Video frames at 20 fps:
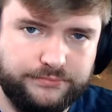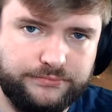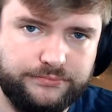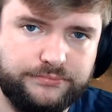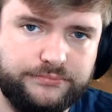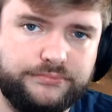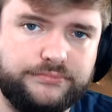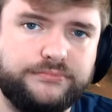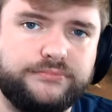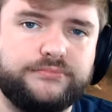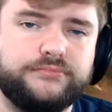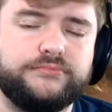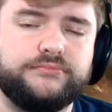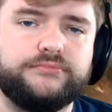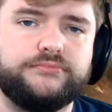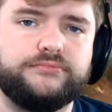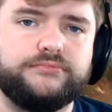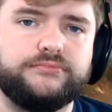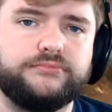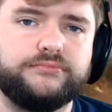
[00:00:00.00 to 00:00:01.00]

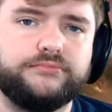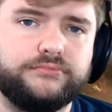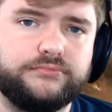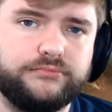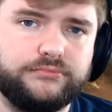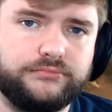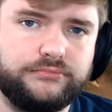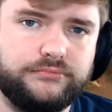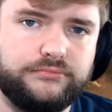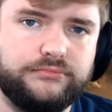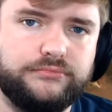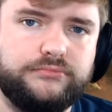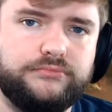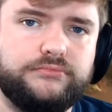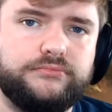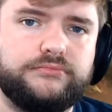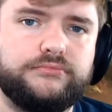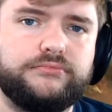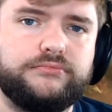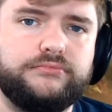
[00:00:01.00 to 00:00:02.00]

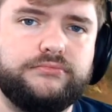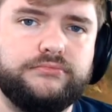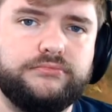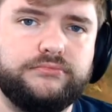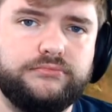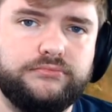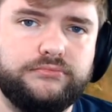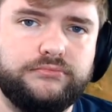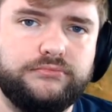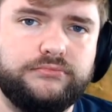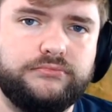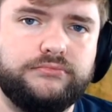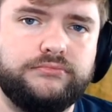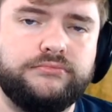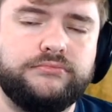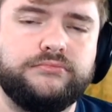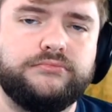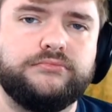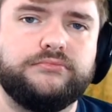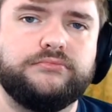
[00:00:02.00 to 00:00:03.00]

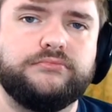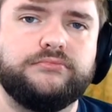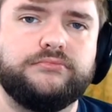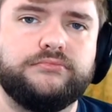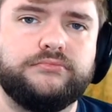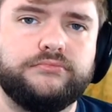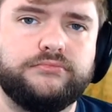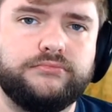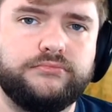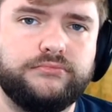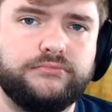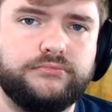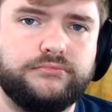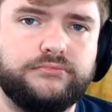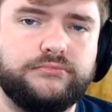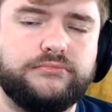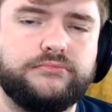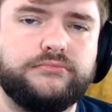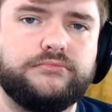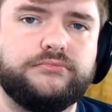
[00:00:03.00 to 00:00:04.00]

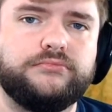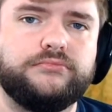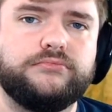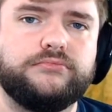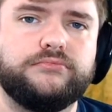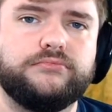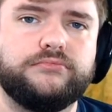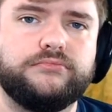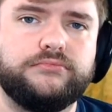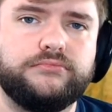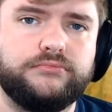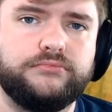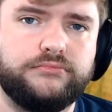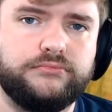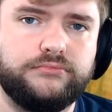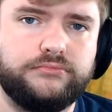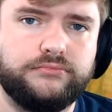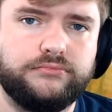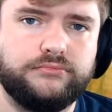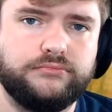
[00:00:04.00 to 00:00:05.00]

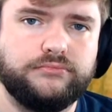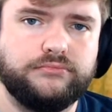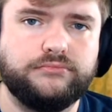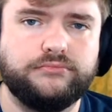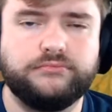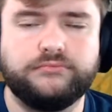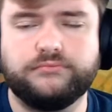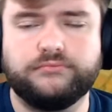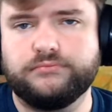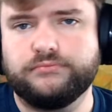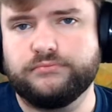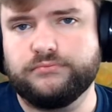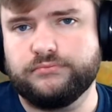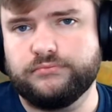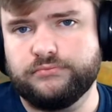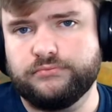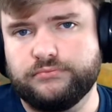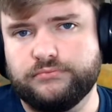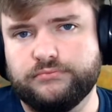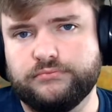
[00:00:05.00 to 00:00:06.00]

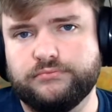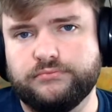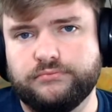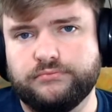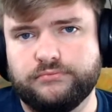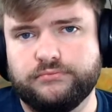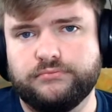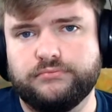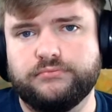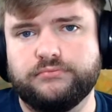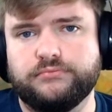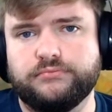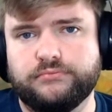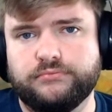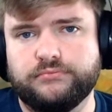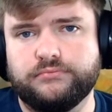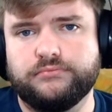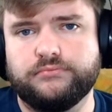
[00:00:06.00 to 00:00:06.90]
The person shown says nothing.